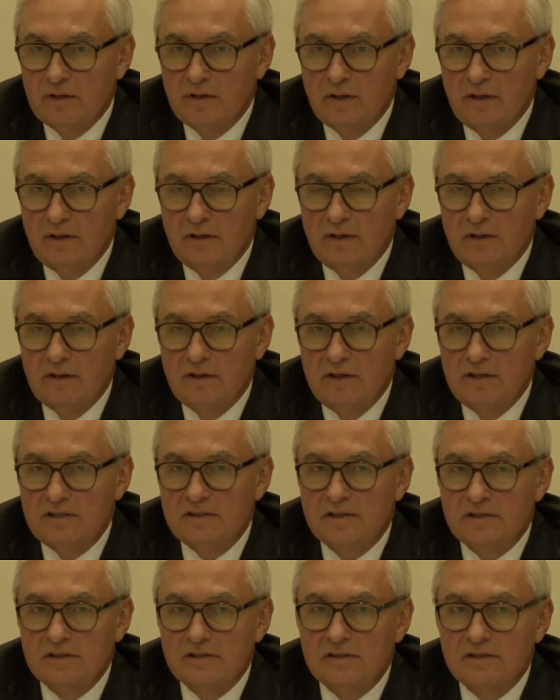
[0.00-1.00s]
the, the
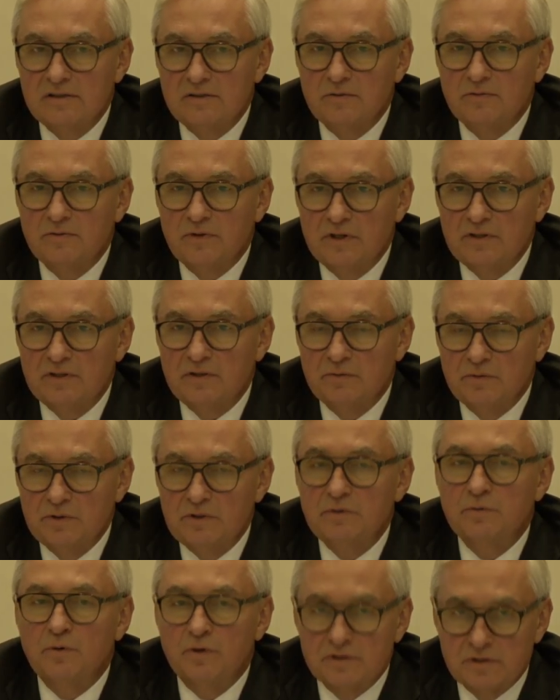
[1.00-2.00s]
distances of Russia,
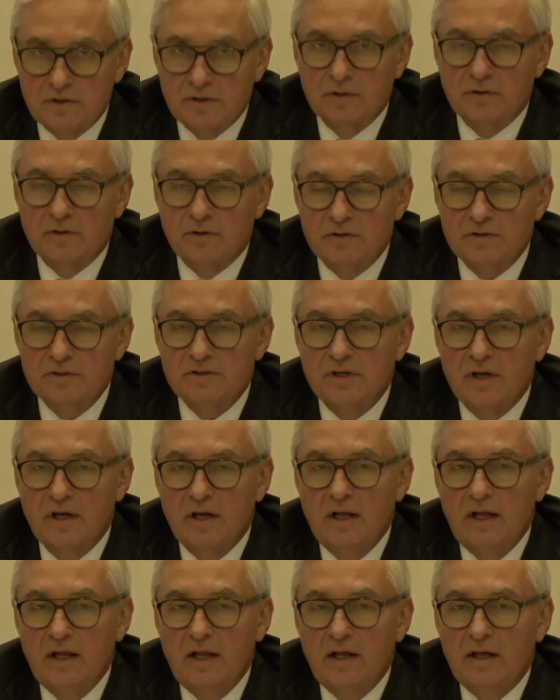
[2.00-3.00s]
which was the curse
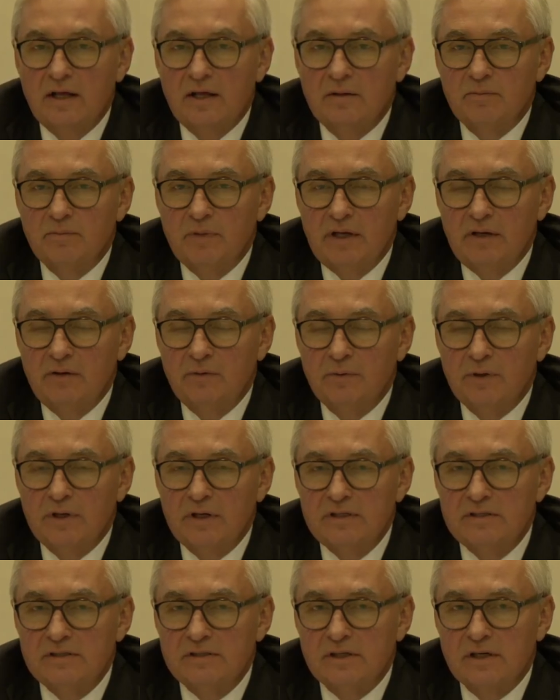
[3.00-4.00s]
in many
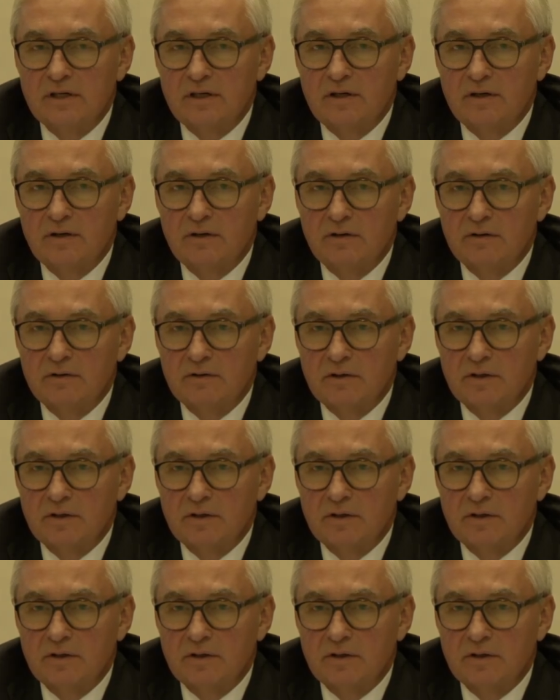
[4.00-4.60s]
ways, uh,